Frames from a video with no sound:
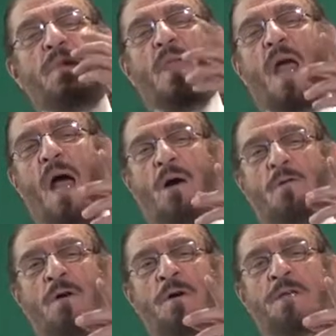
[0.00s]
How
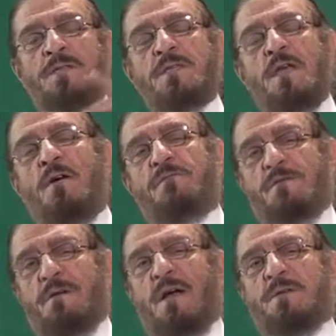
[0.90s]
long is the day of
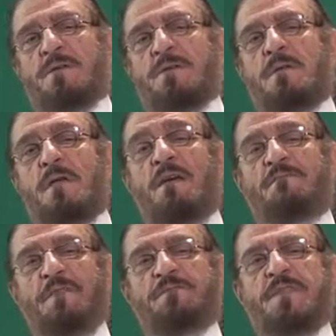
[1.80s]
resurrection?
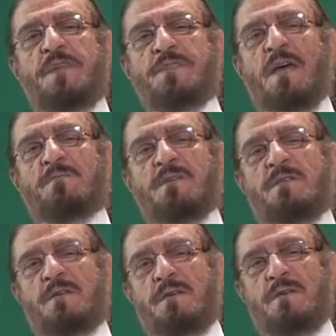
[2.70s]

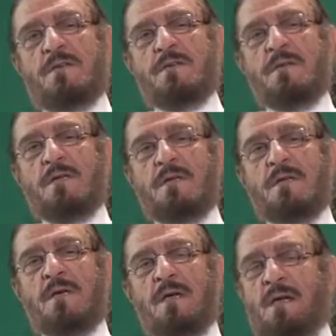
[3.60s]
50,000 years.
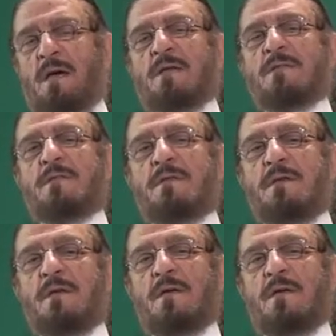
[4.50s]
And
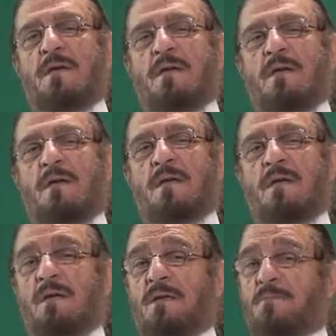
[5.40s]

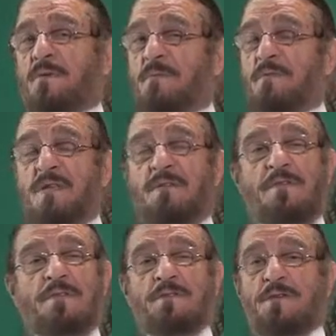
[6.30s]
you better believe
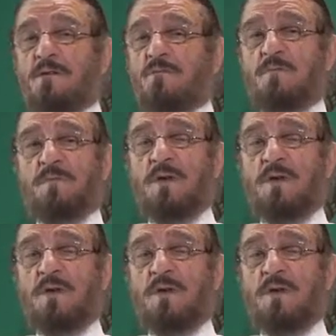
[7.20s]
it, the sun will be